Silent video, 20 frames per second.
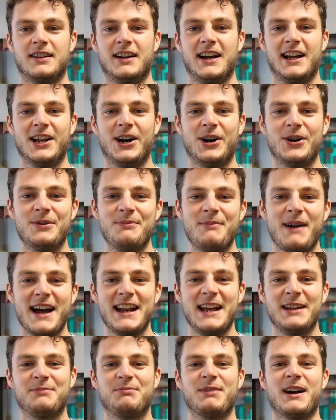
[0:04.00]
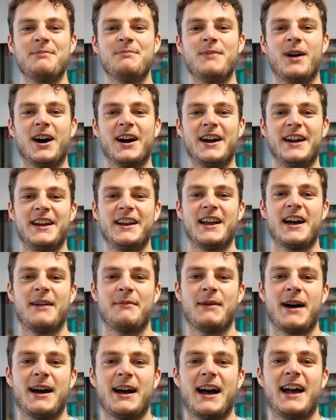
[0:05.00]
Hello, my name is Brad Martin
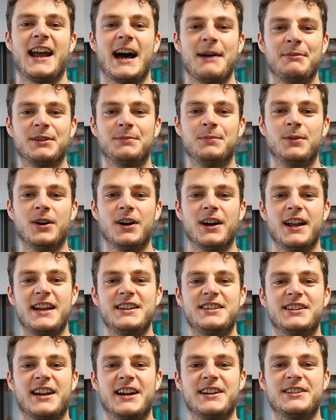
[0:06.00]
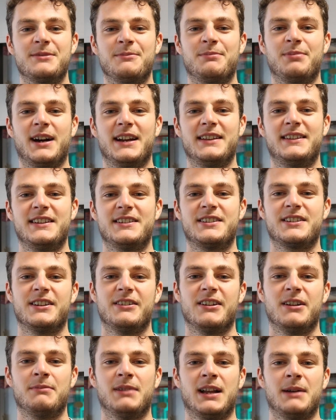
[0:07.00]
and, I, am a sport education
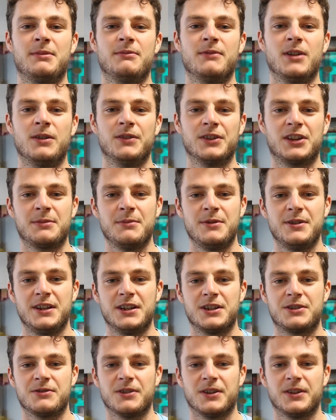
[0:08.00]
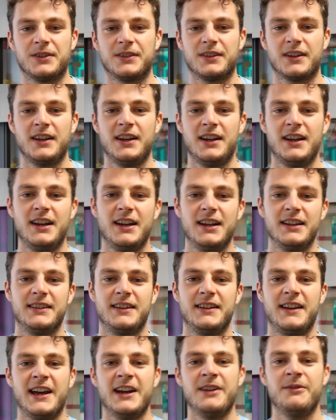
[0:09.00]
practitioner at Blackburn Rovers Community Trust.
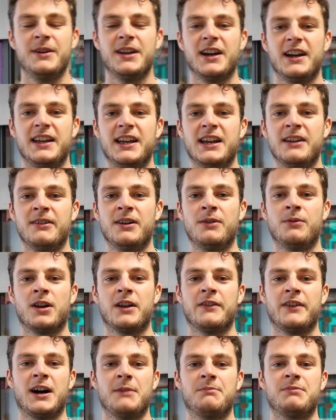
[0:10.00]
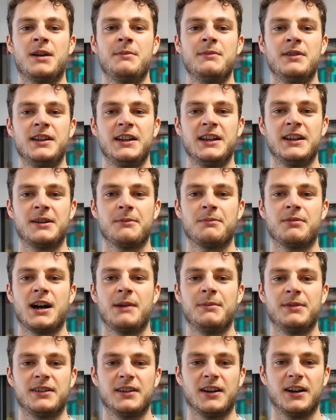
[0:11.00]
Today we are here at one of our Premier League
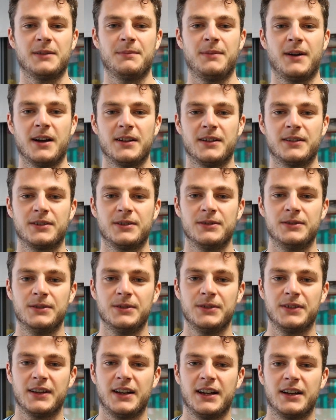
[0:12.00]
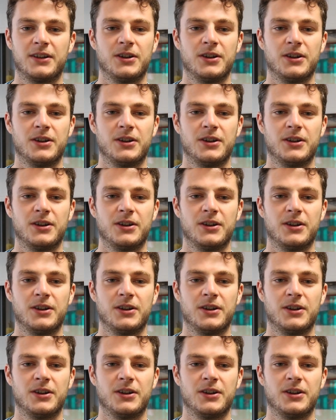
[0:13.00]
Primary Stars partner schools uh,